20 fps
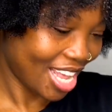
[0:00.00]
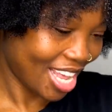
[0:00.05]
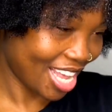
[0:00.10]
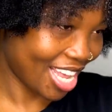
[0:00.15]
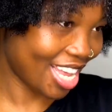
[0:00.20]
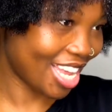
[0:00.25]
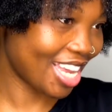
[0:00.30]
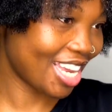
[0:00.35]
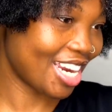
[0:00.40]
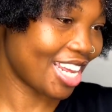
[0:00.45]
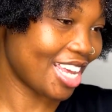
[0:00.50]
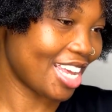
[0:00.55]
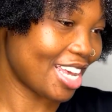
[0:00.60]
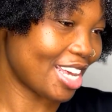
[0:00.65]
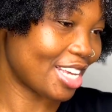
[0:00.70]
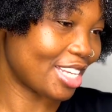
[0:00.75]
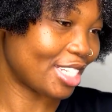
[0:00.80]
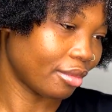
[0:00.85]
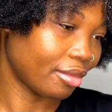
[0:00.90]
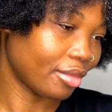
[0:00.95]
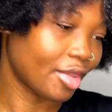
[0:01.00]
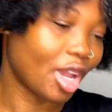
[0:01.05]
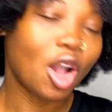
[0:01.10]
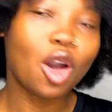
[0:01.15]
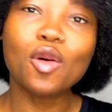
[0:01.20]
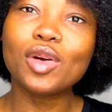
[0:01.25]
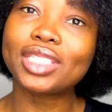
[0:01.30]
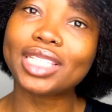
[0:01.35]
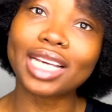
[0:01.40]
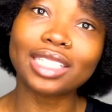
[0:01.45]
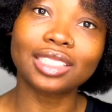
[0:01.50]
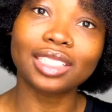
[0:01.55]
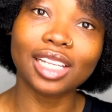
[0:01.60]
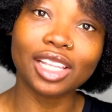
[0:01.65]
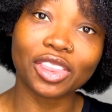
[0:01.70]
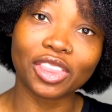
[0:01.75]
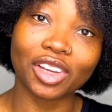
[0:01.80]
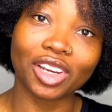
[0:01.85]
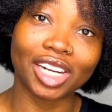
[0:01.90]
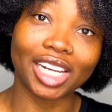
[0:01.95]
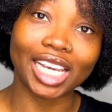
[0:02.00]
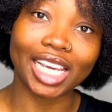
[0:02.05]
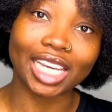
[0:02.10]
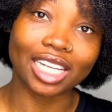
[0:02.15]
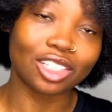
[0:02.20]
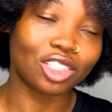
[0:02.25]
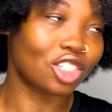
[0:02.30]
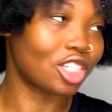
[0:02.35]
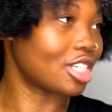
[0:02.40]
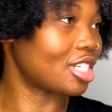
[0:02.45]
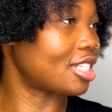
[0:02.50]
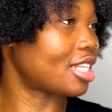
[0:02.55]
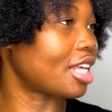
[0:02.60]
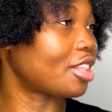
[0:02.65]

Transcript: It is. Oh, it's actually 30 inches.